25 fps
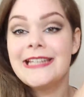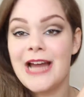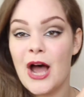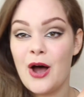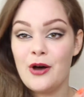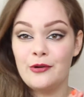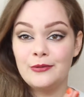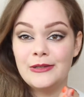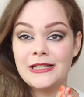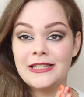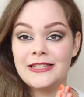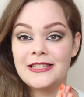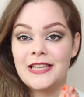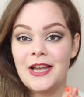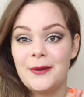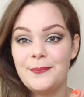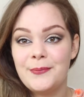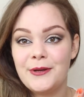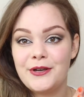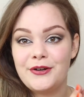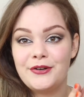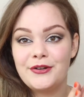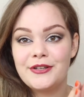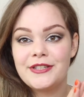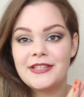Now I will stop
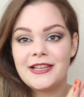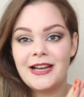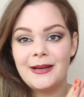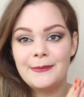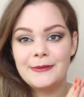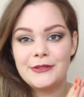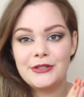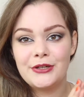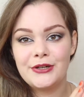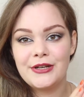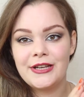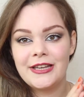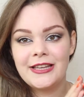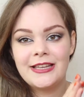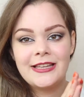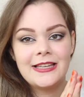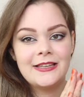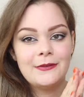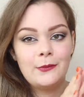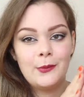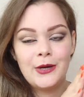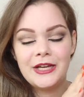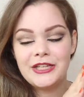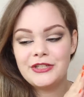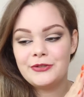because I'm talking
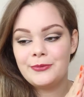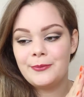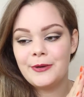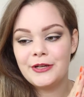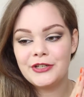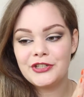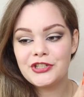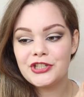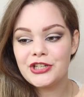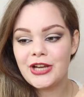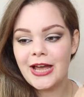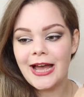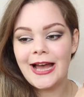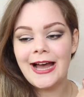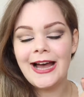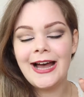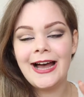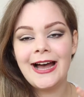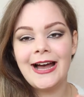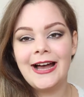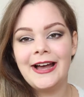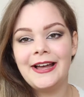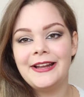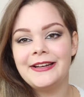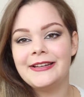way too much.
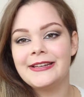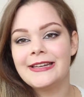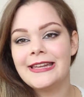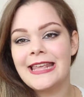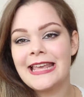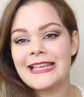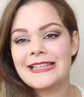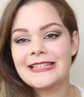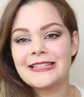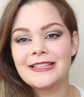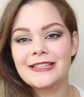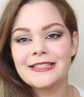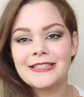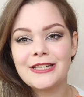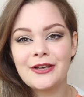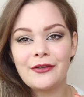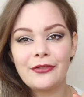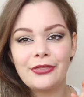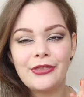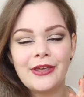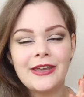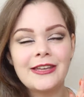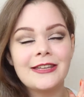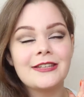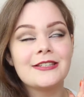And yes,
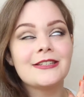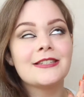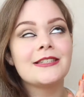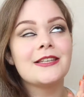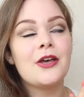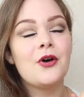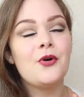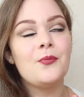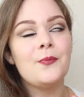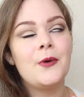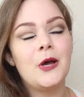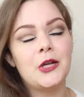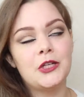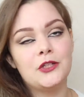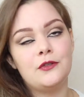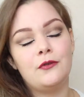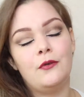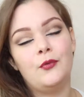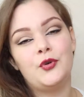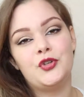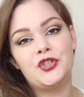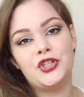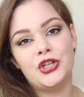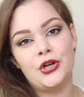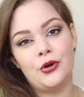so thank you so much
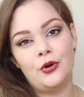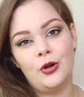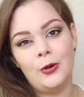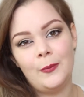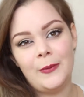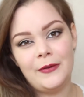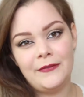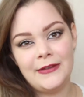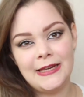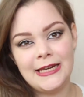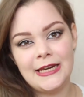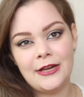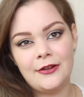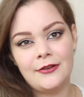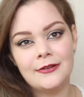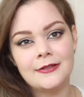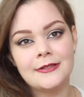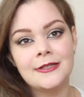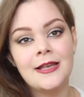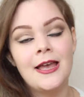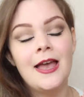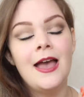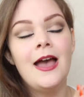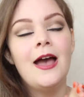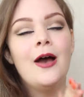for watching all my
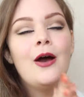videos.